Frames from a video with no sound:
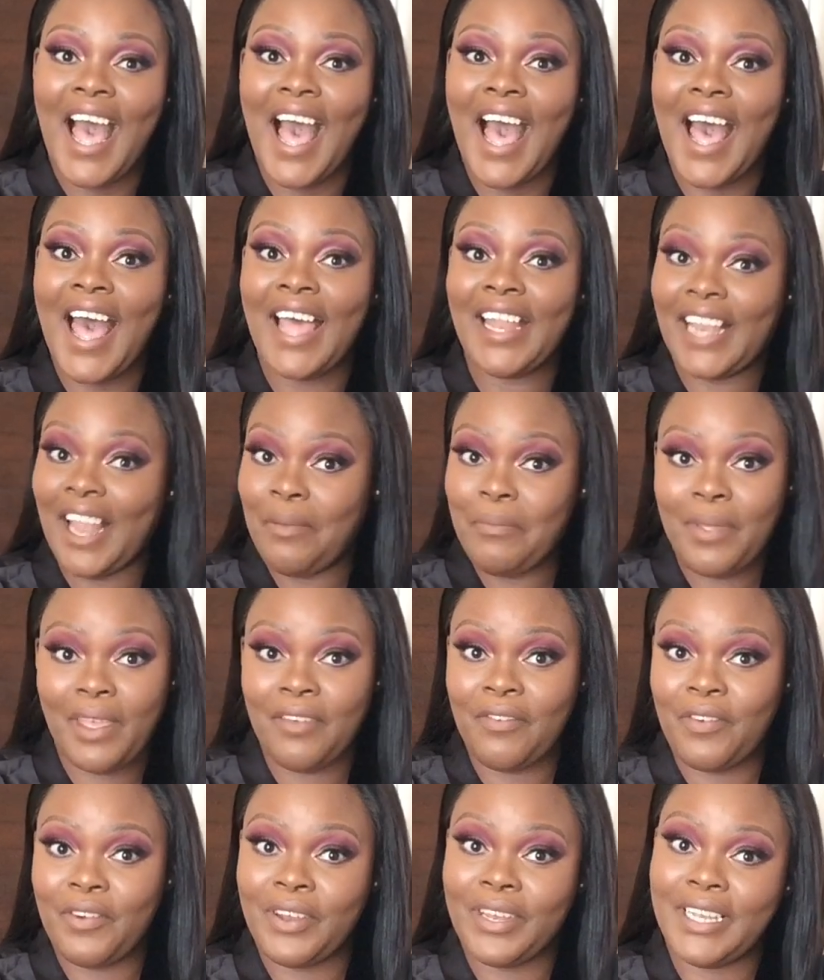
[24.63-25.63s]
And I'm
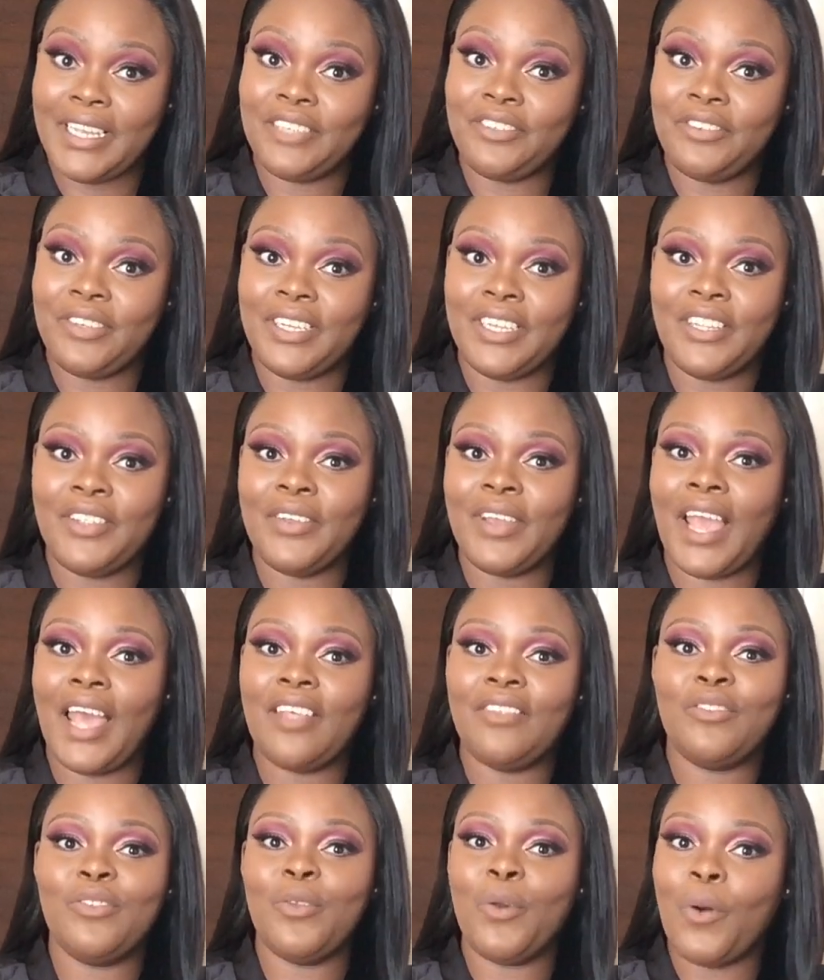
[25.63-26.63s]
here for it, literally. You
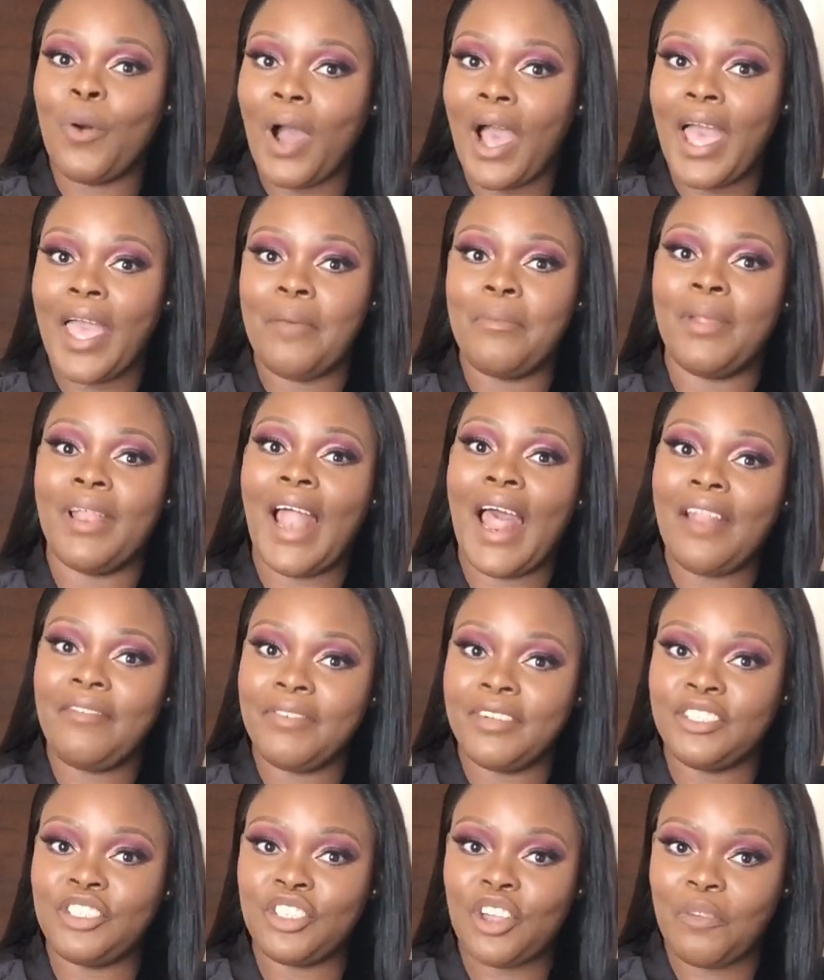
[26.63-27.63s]
guys know I am an
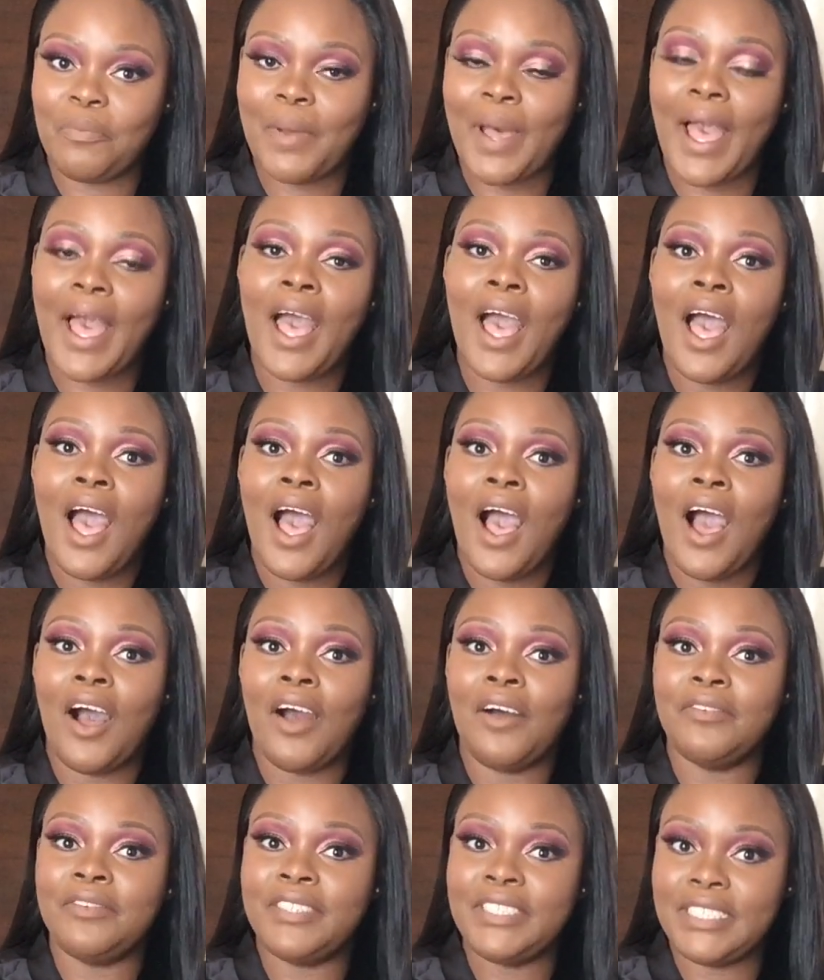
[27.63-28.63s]
avid shopper
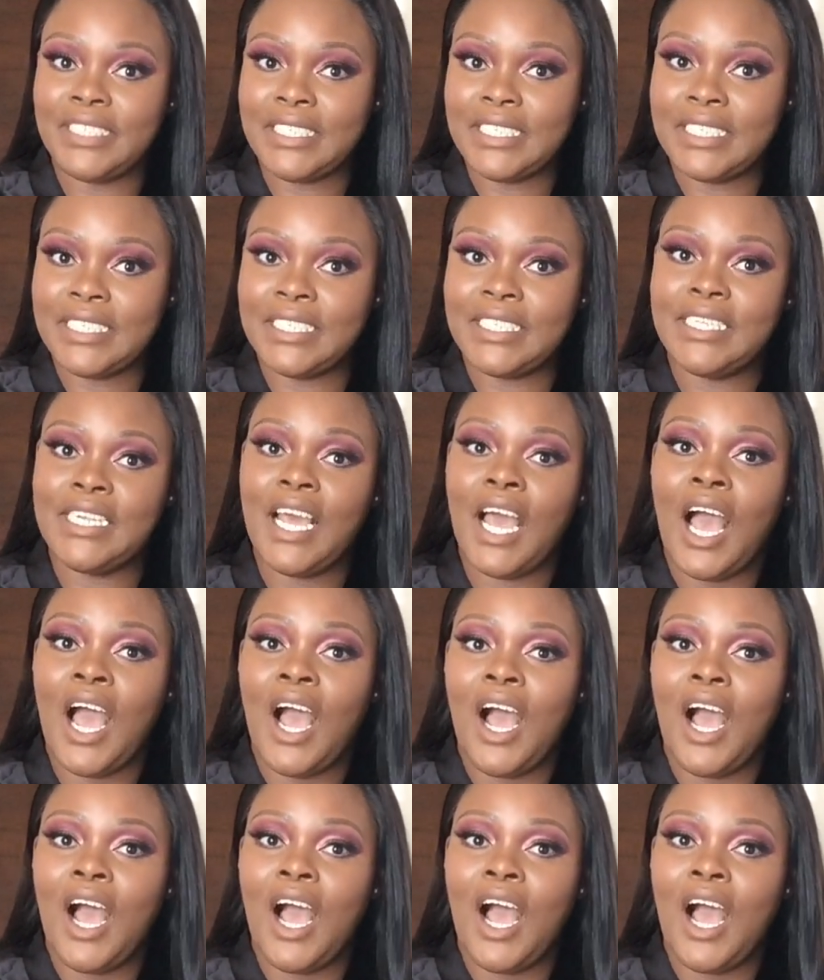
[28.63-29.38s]
of SHEIN.